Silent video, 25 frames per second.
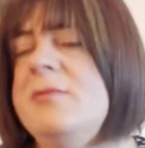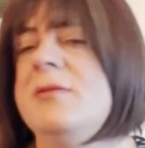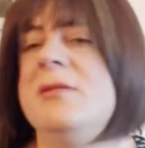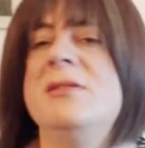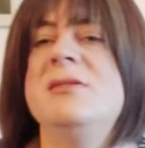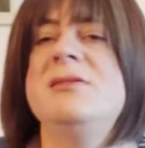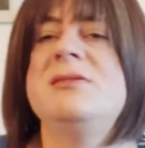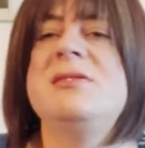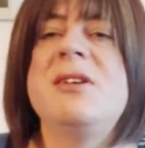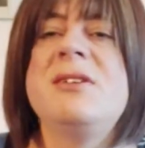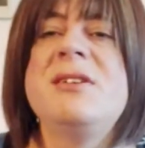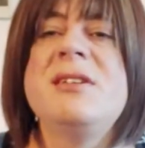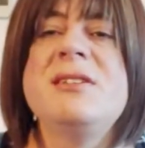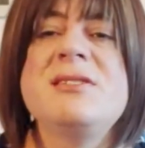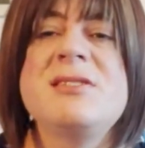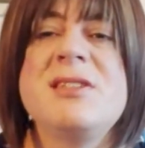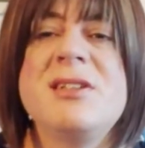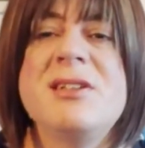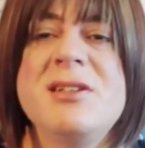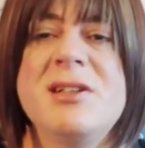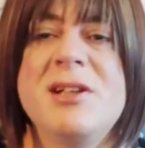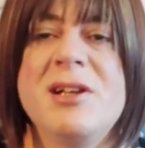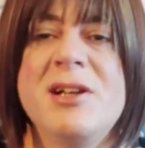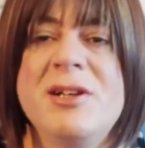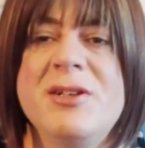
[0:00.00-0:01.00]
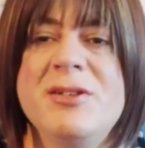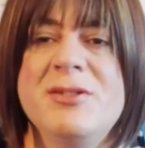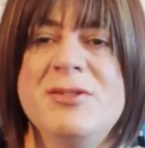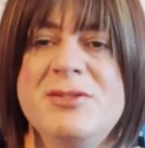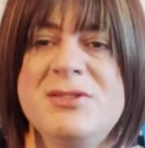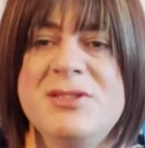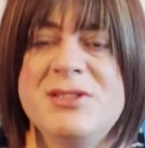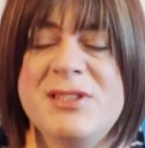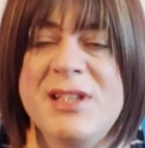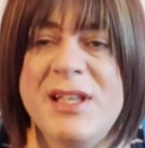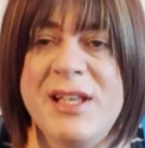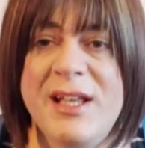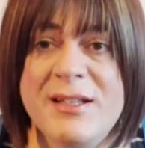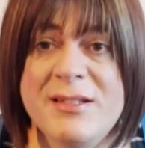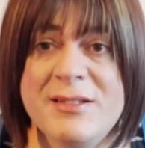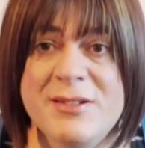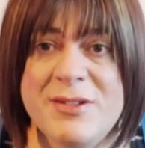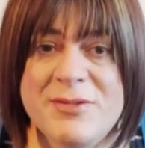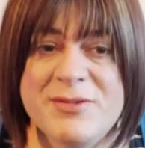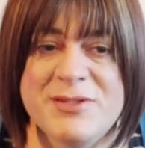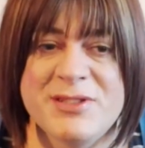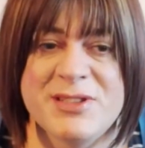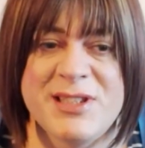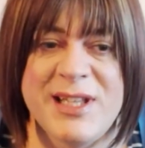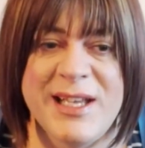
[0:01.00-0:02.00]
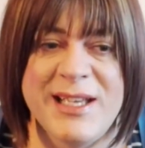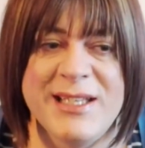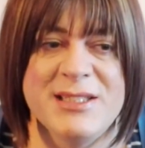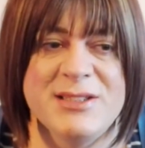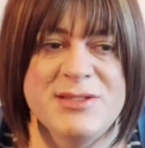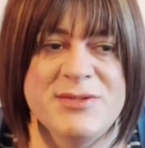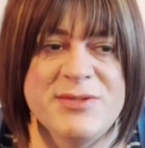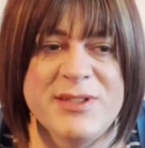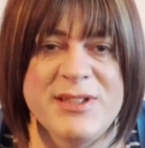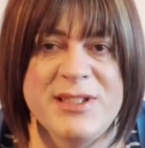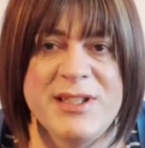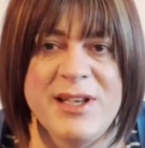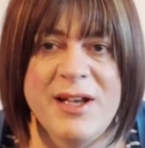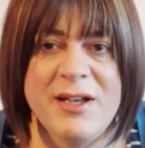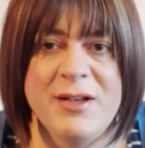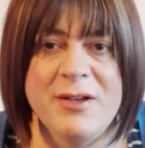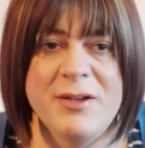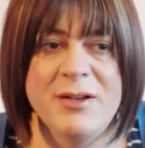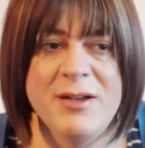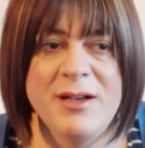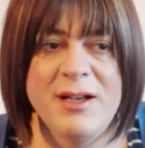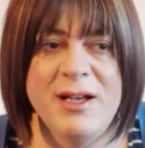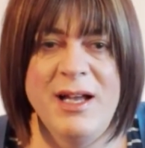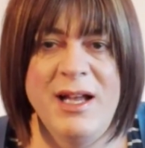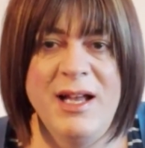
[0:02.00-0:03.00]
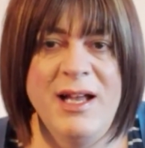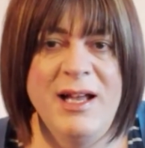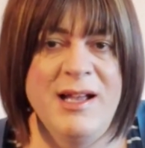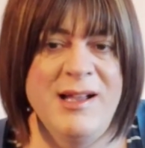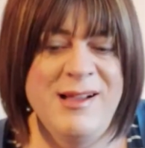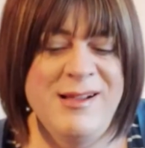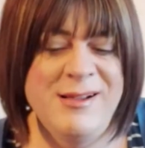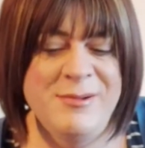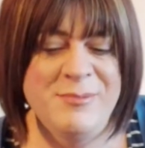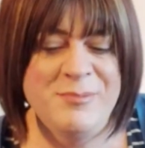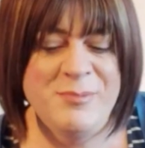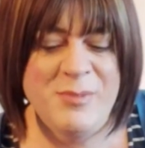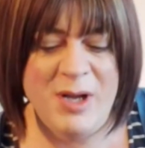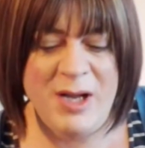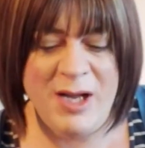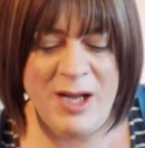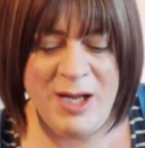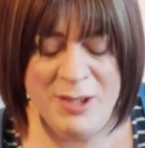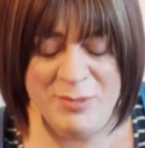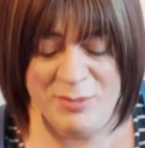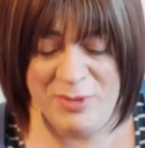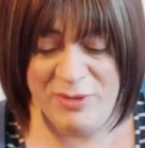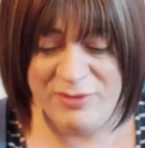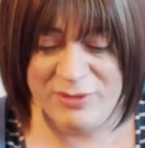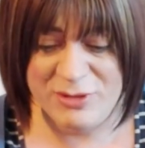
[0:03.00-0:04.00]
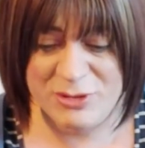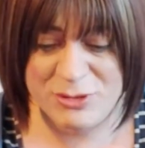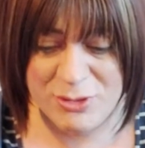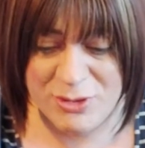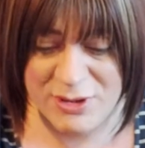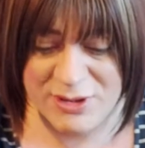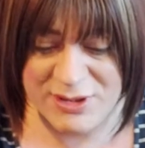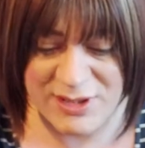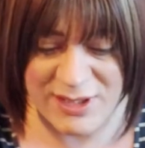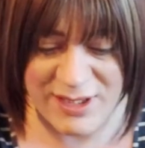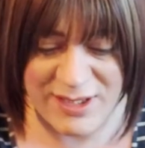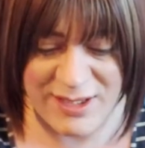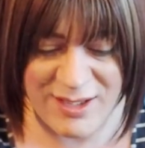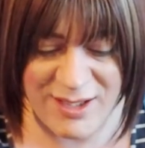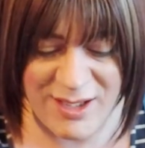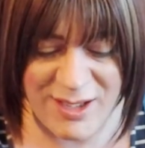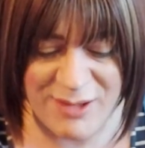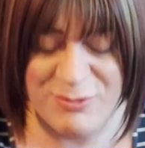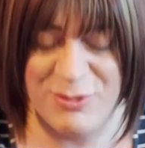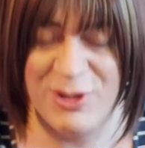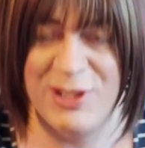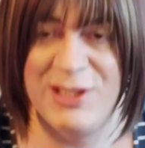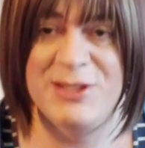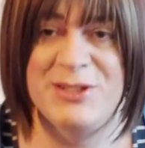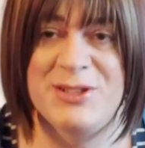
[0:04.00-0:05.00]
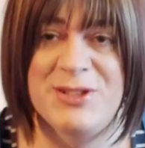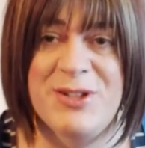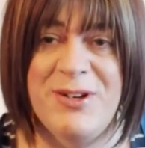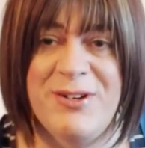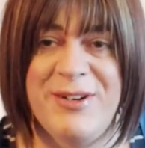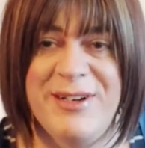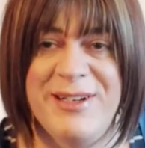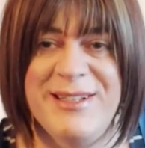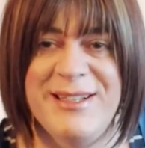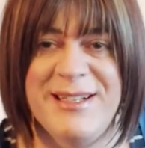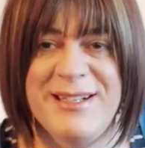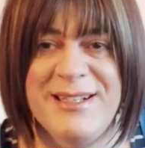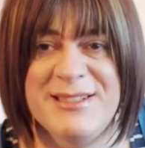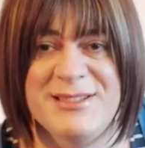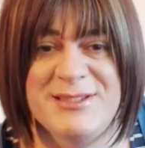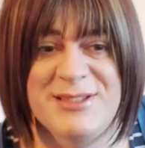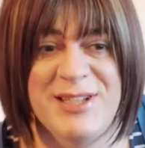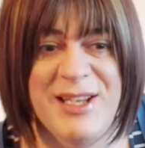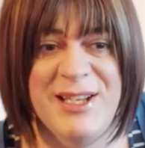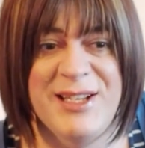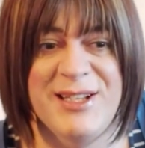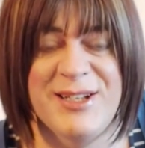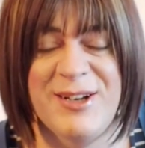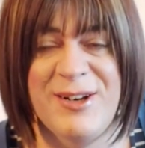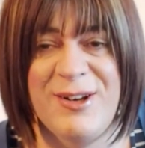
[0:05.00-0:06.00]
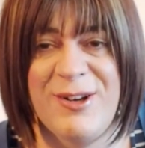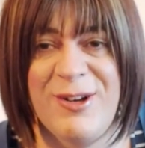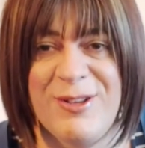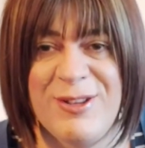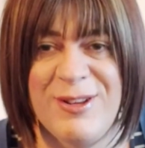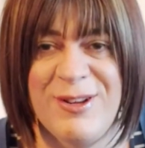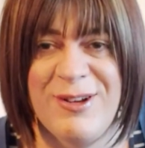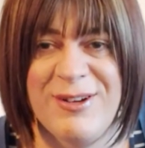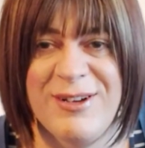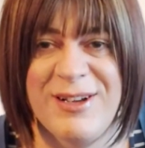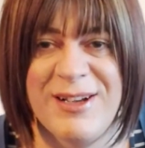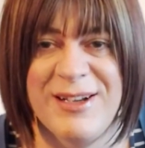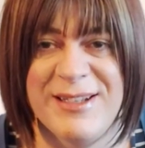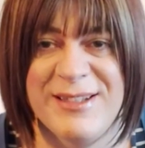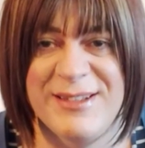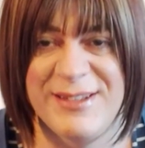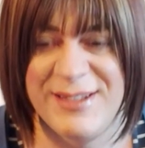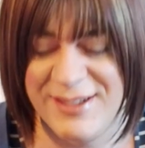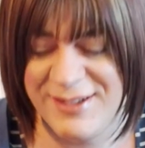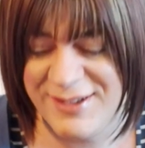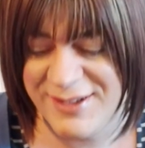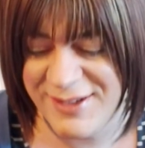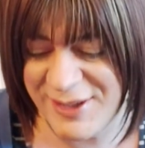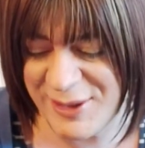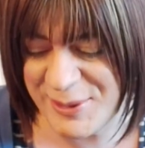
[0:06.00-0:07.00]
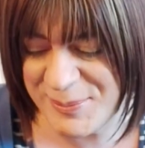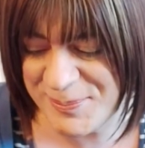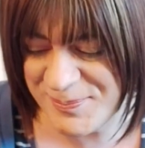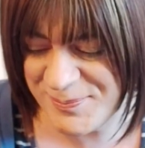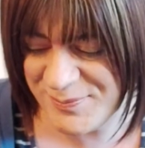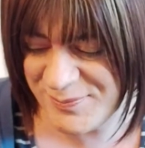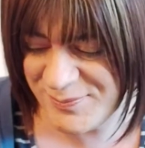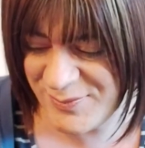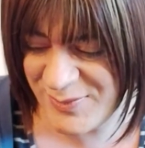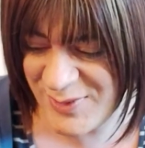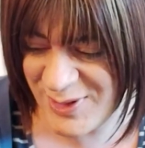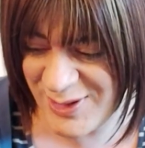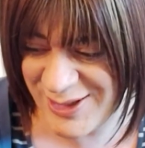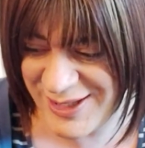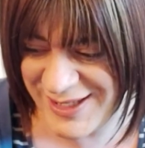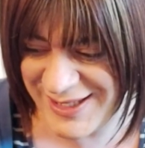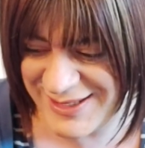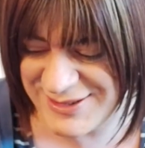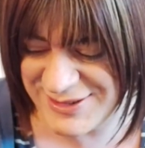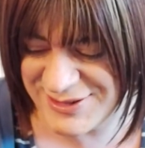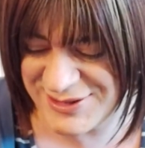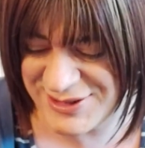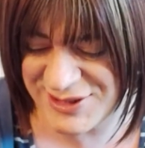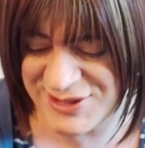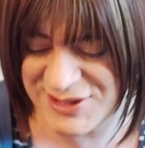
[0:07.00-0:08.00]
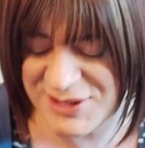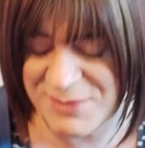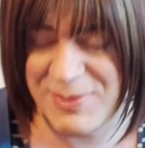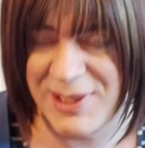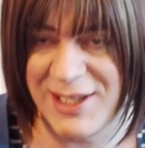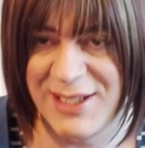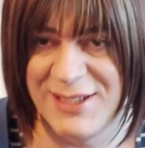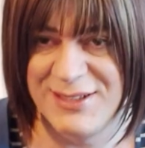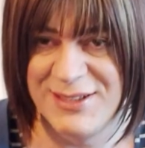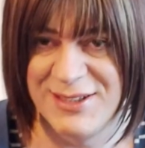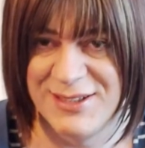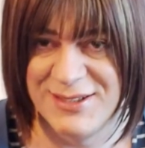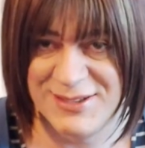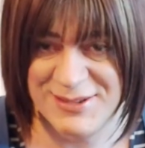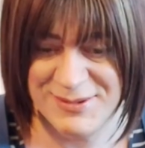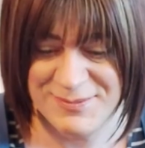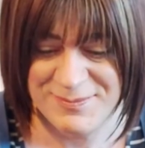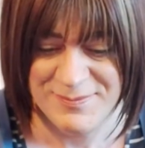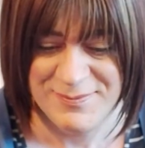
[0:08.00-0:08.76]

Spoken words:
So this concludes the end of today's video. I hope you've enjoyed it. I'm really sorry that it's taken a lot longer than I had anticipated.